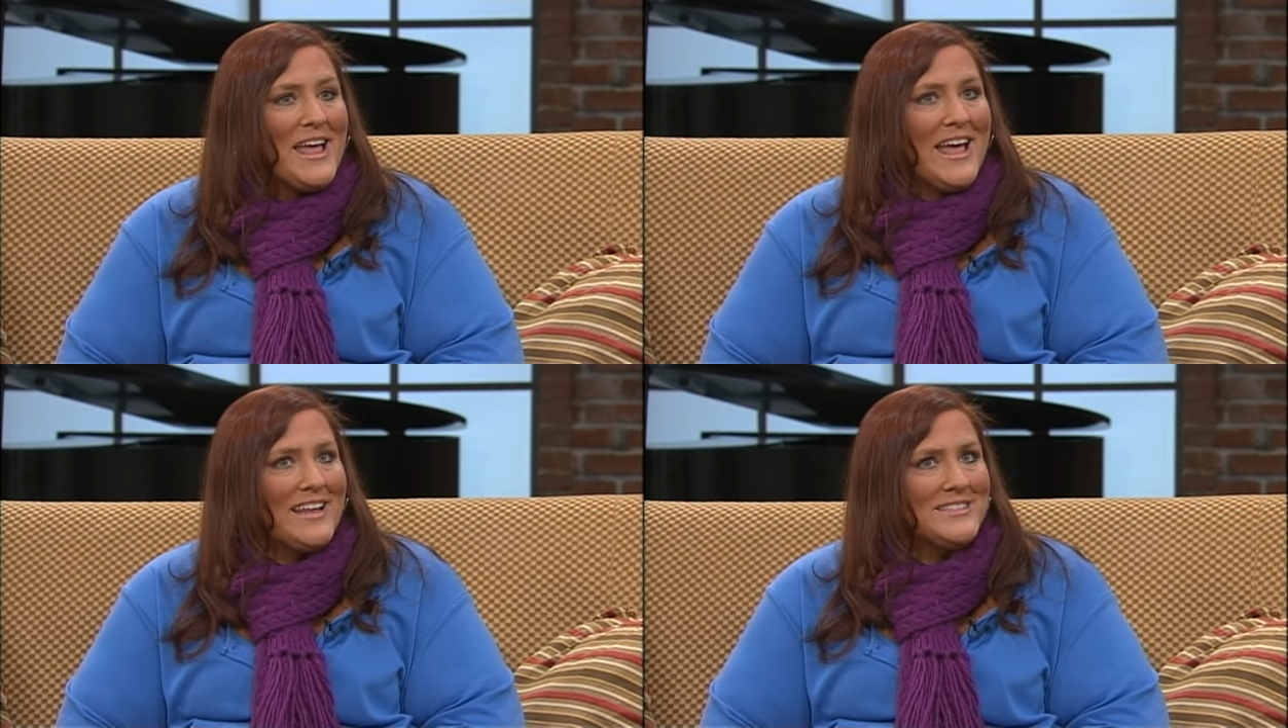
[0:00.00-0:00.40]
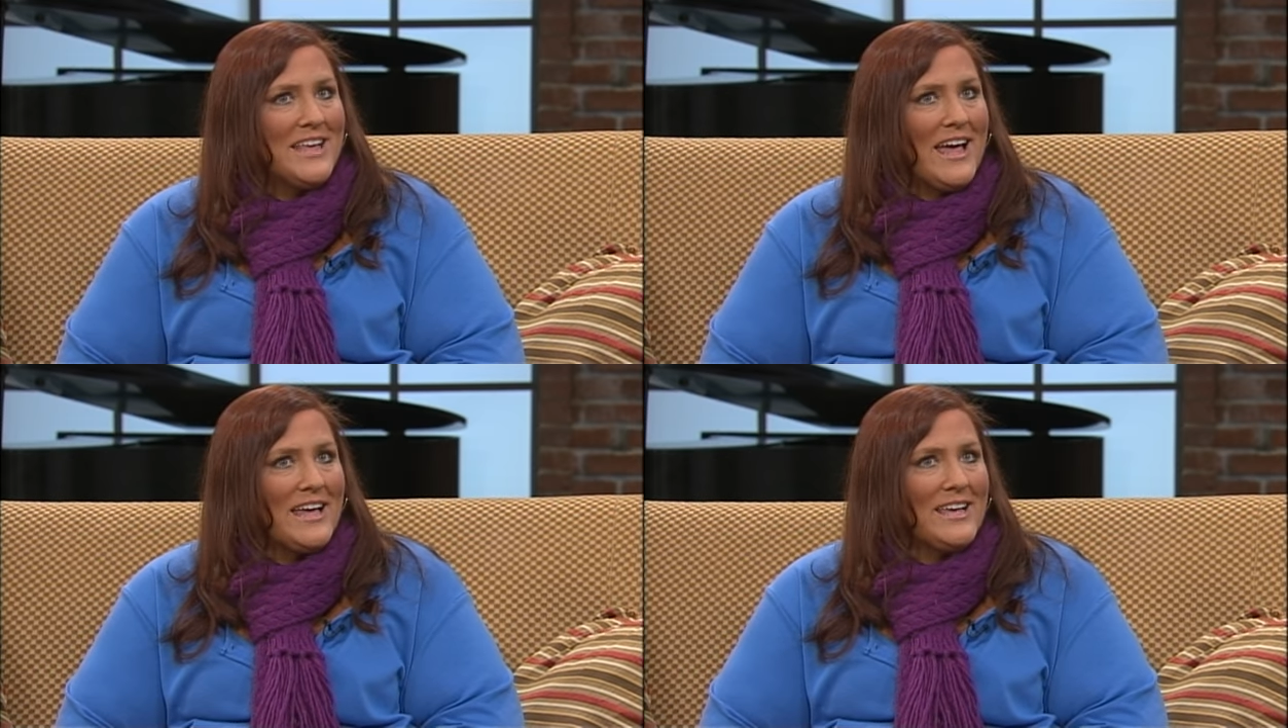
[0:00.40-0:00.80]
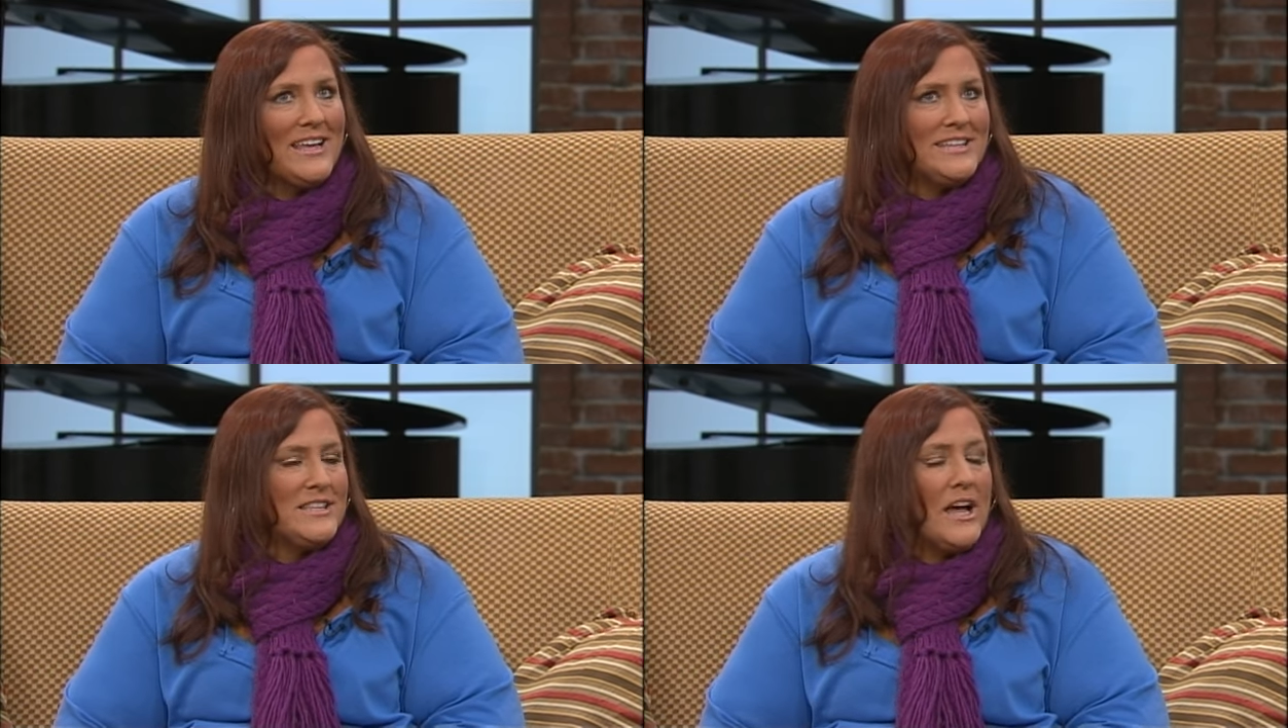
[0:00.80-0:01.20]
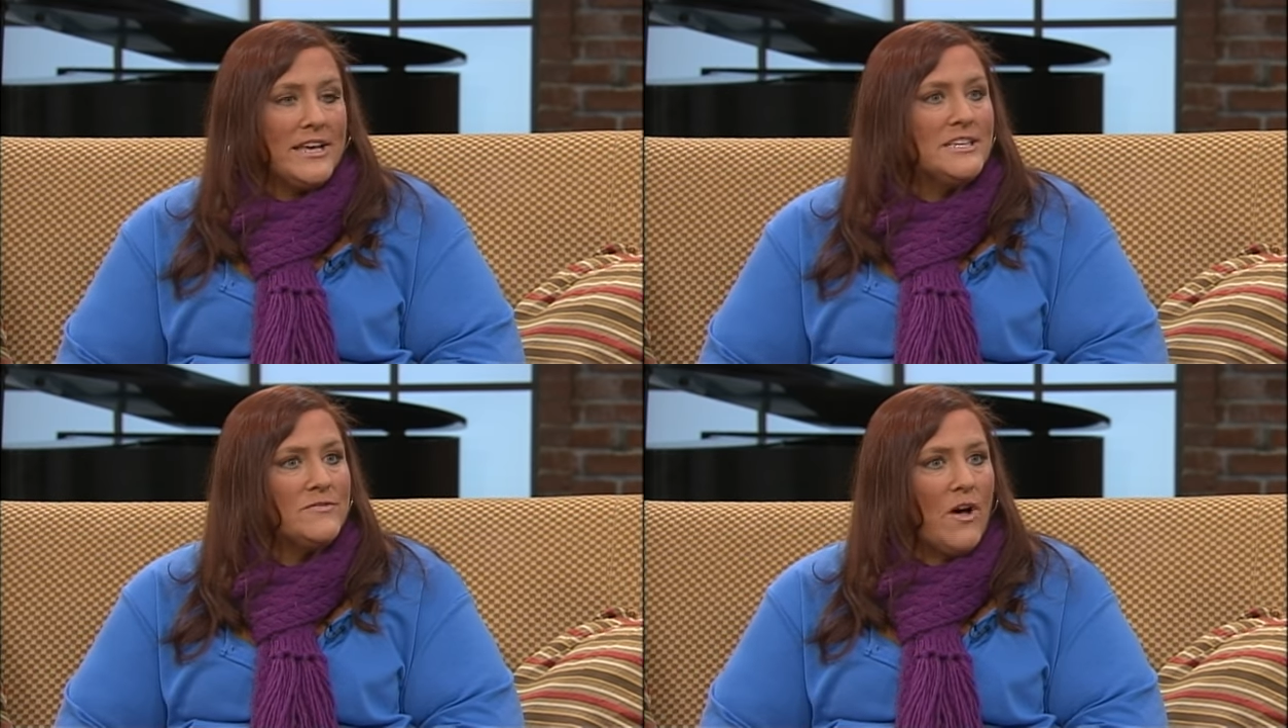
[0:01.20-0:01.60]
And it's like, it's not
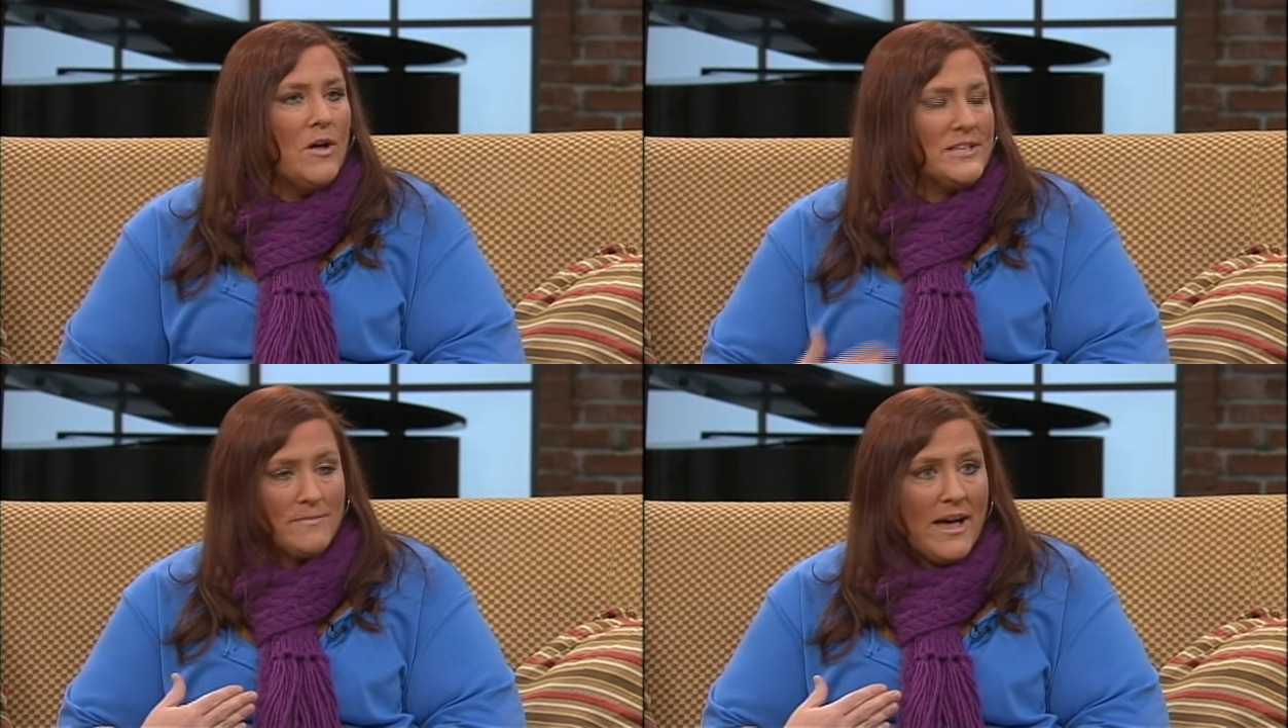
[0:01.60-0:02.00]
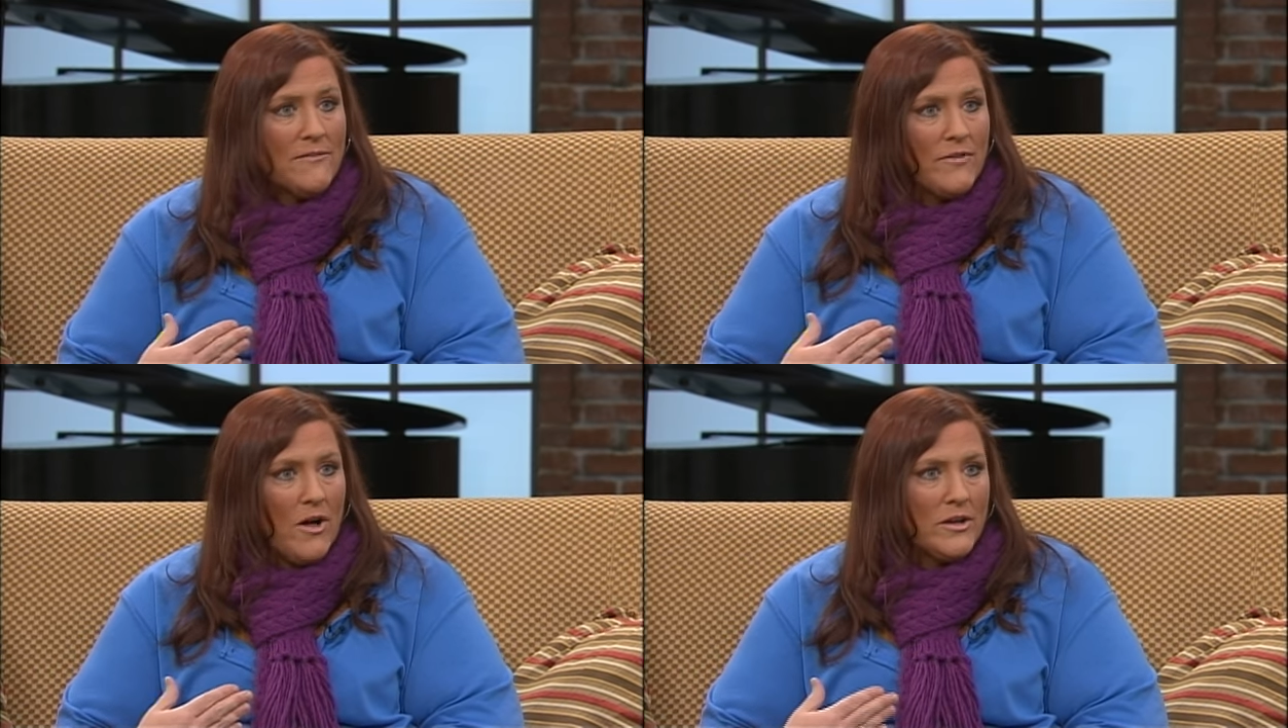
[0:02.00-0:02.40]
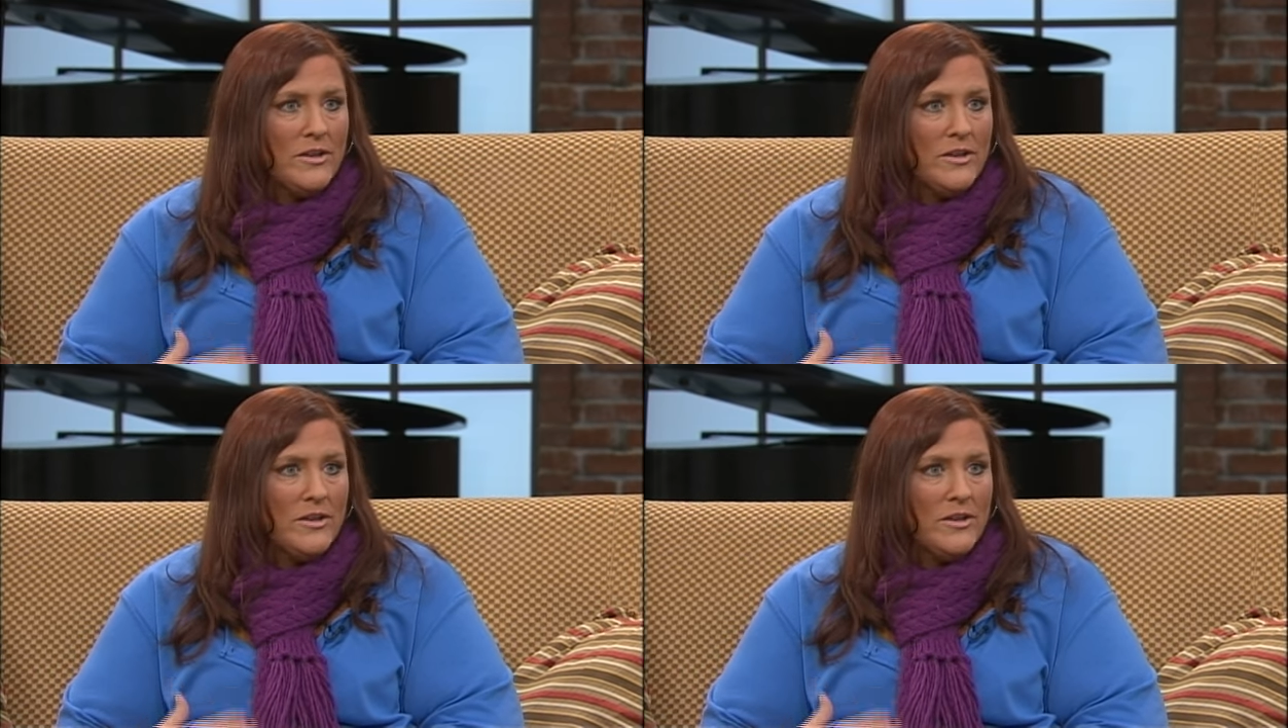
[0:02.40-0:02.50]
his fault, it's my fault.